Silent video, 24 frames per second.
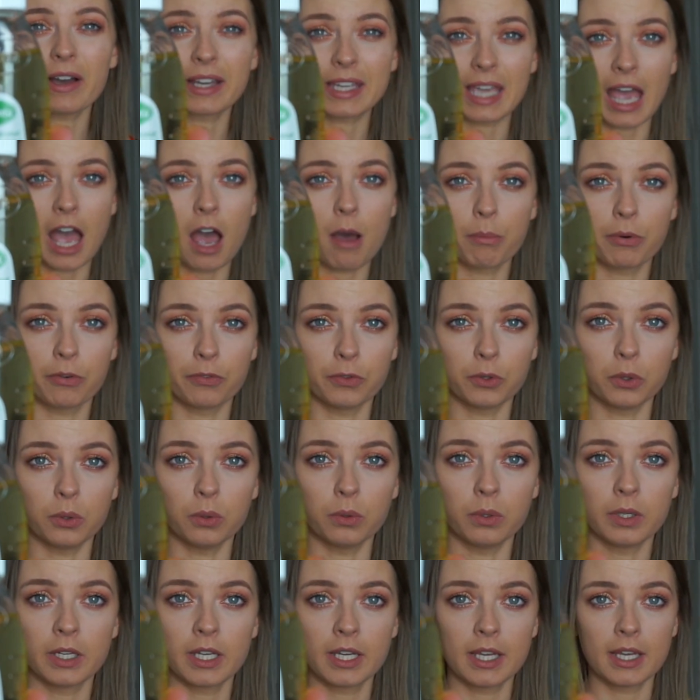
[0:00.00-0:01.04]
a
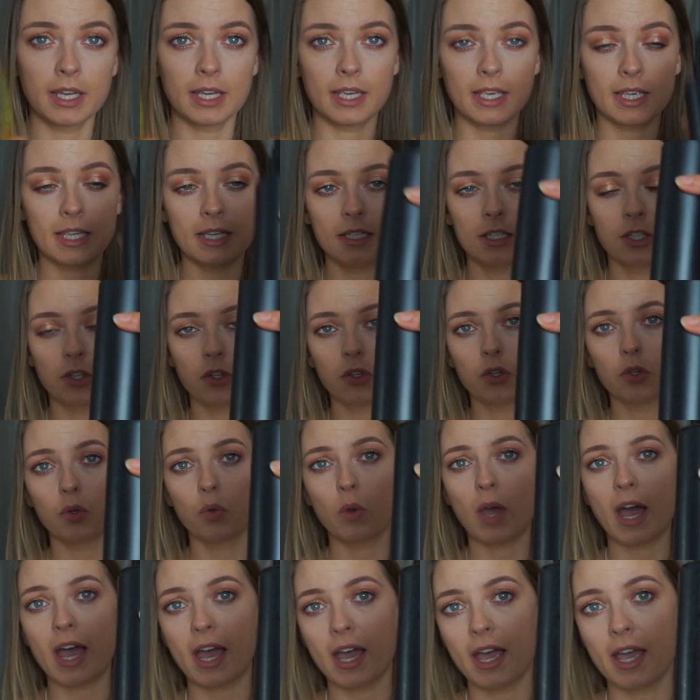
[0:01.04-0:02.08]
capful into
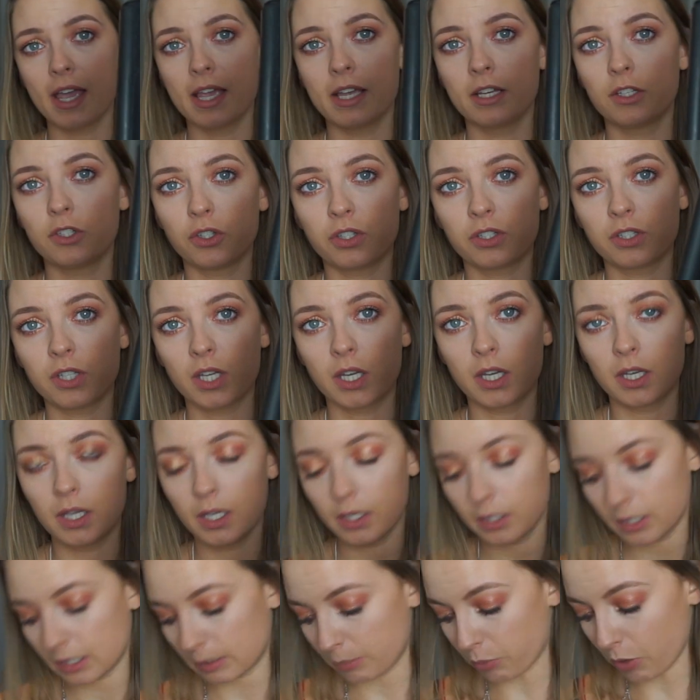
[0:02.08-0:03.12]
just
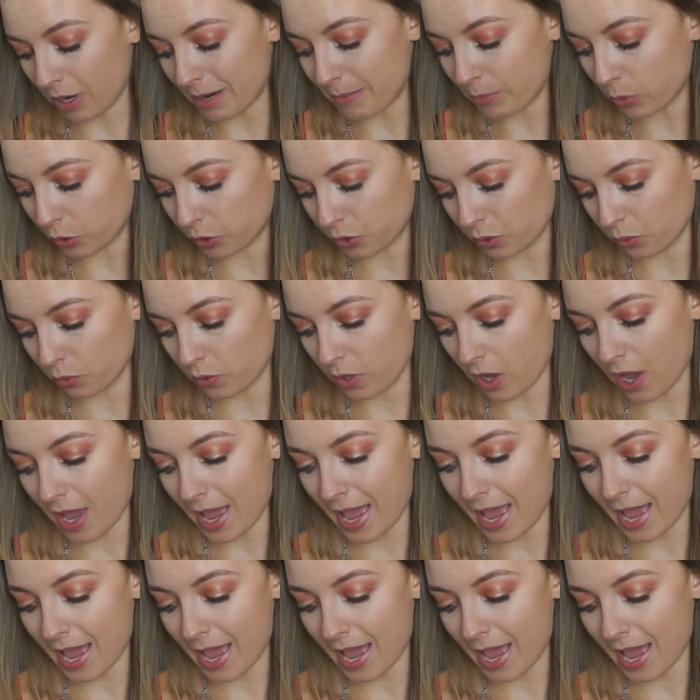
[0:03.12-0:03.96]
a spray bottle that I